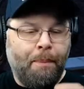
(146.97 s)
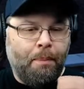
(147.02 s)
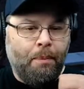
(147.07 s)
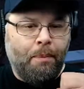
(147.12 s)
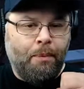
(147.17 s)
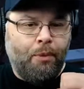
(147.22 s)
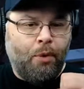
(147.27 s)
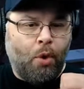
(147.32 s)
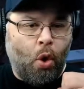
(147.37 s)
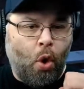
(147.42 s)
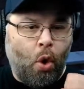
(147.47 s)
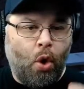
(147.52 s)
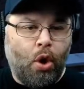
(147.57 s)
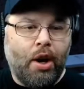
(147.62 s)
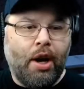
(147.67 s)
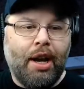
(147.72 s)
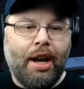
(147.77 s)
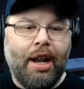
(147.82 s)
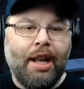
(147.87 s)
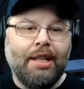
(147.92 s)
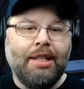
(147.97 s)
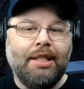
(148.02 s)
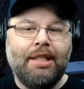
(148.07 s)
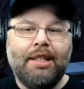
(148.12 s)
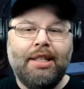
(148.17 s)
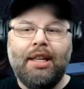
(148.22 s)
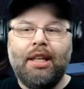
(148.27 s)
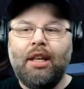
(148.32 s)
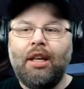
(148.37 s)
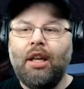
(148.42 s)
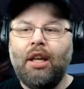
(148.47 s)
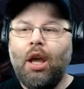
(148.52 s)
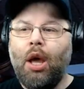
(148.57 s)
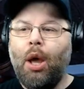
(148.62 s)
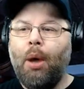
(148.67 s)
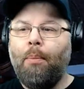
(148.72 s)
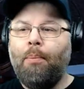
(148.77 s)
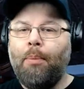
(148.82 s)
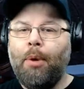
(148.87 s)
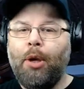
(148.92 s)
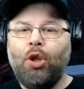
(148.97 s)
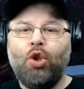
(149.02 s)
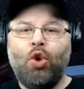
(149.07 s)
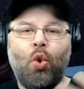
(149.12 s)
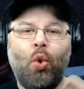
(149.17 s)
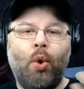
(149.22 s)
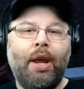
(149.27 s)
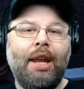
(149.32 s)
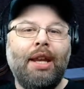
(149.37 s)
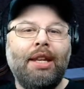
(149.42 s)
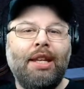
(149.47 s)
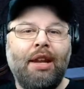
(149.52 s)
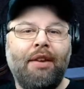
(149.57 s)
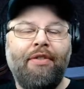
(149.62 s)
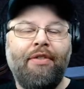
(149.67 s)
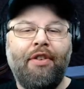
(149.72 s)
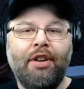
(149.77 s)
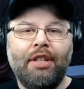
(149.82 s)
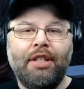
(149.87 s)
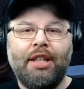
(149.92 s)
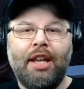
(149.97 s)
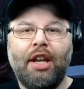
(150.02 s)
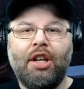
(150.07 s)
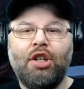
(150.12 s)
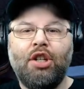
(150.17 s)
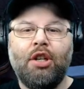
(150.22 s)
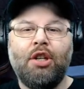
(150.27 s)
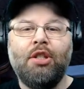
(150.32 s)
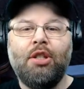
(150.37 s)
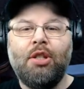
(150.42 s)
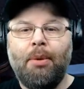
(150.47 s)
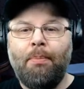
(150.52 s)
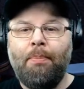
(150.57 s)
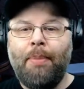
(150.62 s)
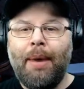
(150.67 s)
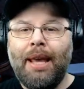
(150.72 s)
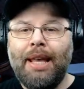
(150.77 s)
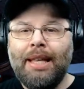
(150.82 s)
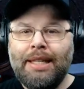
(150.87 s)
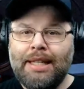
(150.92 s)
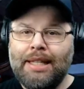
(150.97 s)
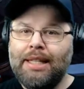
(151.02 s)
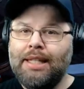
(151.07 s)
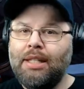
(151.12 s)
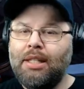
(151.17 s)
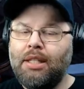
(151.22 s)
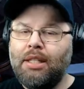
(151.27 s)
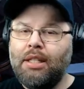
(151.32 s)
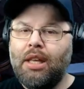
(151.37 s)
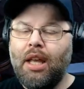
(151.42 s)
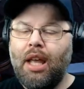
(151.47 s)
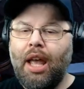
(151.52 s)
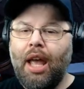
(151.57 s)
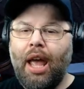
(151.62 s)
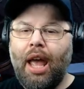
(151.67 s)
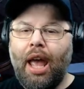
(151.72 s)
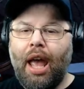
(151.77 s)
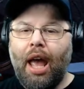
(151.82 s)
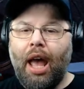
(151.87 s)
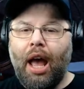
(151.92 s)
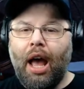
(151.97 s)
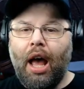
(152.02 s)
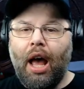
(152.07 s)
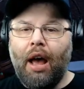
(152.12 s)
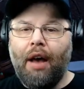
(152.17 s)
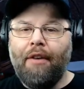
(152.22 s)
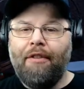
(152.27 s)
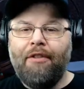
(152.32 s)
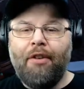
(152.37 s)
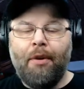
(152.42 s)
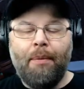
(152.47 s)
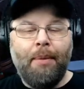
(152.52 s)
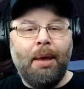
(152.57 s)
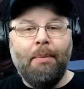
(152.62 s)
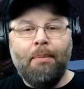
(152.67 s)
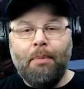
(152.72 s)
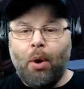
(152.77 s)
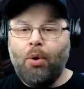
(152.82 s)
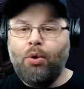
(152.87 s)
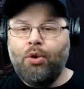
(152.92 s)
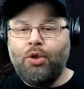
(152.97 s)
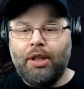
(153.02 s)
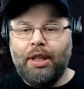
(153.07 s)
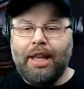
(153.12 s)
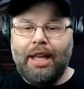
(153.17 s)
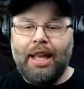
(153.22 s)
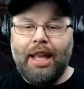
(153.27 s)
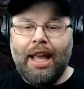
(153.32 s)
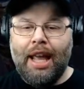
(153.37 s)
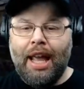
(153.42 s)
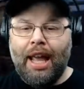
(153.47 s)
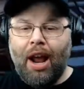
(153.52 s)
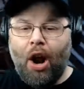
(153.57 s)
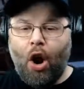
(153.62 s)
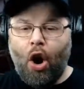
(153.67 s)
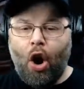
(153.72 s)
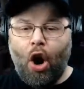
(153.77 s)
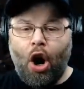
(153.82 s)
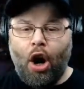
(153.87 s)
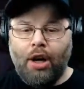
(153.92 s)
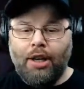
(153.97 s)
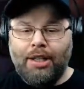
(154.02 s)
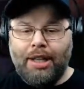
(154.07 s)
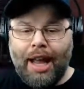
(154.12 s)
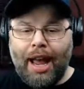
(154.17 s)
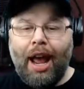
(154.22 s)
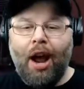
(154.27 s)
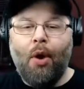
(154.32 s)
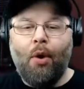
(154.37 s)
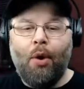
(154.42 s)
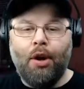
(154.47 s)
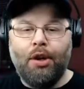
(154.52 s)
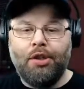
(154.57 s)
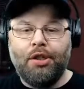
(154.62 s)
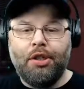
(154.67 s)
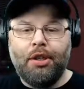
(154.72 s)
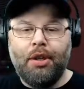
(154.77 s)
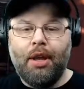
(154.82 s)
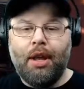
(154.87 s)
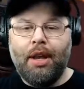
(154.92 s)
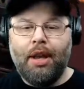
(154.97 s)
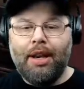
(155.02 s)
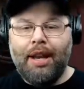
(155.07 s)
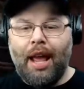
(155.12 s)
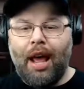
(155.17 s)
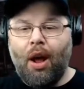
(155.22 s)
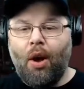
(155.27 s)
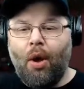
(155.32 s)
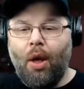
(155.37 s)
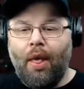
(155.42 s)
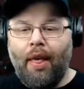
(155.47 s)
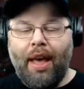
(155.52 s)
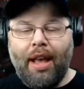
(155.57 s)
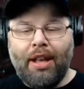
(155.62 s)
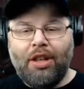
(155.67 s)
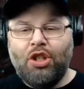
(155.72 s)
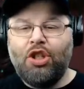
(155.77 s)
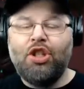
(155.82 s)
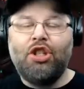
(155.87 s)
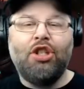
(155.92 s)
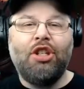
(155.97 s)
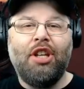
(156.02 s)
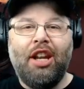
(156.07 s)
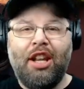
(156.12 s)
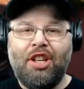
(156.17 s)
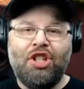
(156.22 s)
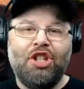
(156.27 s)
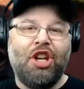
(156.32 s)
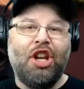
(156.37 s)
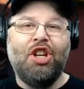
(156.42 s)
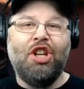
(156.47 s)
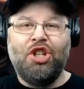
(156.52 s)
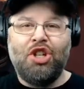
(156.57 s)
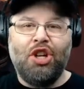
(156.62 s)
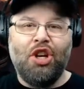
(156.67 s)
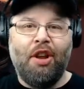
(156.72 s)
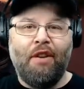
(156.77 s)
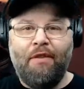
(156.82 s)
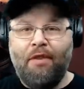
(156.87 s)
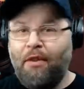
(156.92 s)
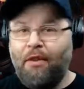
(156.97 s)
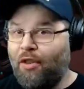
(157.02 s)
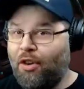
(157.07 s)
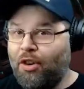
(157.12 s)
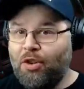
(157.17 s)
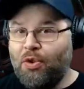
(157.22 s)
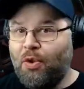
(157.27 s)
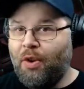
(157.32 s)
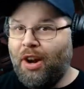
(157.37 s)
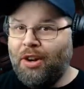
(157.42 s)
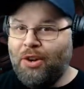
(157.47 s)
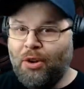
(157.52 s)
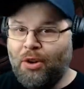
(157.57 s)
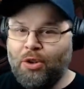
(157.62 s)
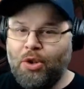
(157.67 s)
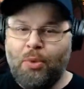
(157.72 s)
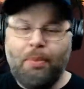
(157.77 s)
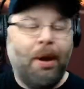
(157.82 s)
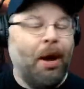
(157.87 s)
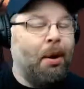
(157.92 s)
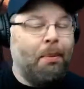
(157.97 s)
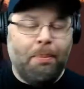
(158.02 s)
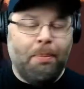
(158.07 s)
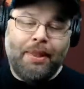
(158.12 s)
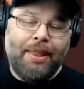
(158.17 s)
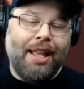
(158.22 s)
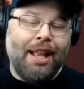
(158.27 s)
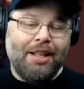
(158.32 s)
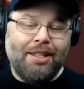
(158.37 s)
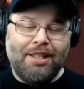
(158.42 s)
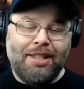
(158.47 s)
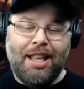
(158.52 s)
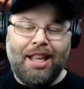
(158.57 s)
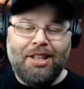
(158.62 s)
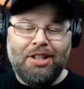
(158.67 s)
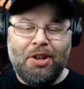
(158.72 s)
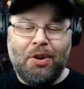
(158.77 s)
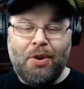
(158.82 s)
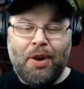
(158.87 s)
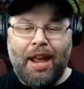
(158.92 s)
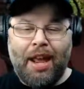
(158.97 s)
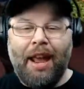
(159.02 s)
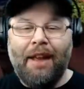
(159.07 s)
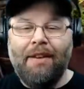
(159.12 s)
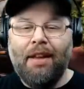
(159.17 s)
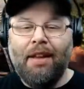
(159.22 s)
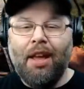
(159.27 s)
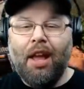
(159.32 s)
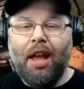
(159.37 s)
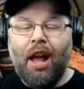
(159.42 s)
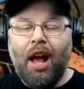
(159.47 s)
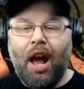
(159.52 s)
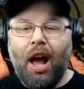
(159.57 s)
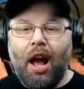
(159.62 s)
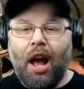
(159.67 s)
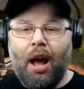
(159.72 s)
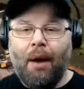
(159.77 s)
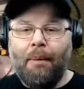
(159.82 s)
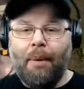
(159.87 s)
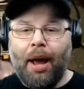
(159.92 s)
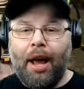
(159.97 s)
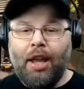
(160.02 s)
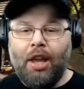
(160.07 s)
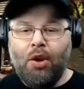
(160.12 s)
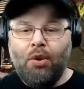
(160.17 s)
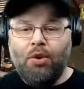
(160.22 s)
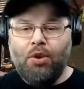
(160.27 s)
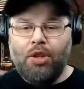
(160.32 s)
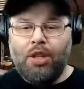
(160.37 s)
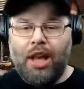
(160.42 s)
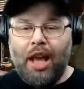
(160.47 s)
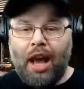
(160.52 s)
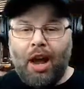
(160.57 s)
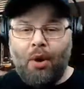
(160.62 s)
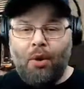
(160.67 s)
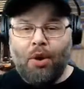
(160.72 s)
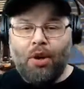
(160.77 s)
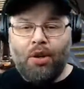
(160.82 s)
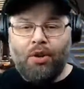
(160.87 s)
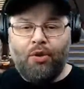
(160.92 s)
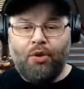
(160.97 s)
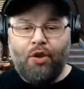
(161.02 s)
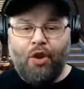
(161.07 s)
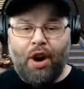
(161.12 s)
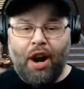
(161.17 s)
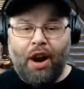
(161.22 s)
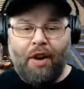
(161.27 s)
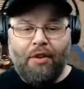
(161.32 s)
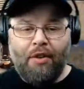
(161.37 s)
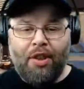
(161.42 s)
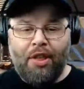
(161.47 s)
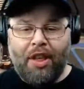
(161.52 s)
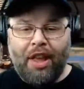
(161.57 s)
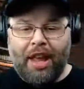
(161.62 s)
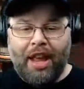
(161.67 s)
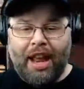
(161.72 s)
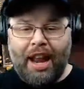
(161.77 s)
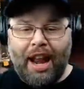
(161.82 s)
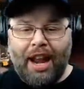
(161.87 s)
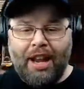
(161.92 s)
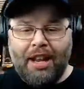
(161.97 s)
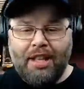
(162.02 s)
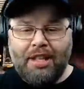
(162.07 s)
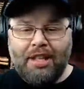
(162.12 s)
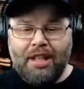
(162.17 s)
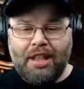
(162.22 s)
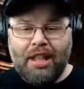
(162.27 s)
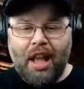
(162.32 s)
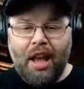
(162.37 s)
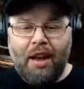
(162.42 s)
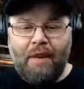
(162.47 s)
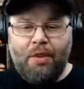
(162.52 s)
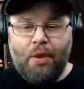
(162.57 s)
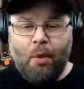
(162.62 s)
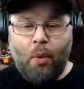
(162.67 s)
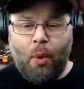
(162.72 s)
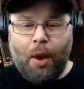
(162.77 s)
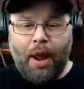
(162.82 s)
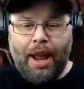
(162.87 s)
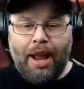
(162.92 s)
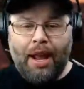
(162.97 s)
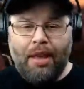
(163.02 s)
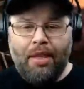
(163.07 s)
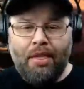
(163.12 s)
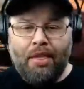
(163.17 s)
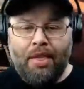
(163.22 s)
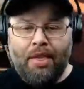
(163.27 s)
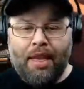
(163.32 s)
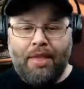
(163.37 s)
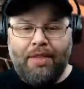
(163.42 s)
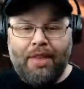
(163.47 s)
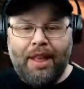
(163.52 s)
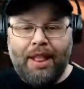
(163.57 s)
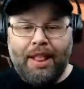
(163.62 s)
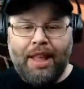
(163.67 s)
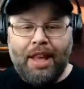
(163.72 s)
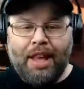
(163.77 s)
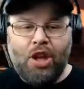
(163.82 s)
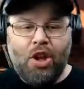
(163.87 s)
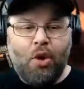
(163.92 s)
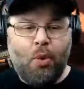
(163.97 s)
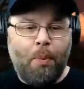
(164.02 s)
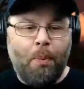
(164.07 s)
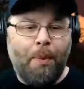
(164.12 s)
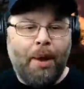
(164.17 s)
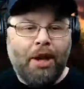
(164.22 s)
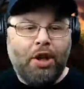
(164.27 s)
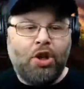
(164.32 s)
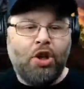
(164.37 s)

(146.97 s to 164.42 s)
organizing between different sections of bases, for me mostly, are towers. Now, that's just an extension of the first one I told you about, but that's okay. I use towers for everything, and I just love the way that they let you make sure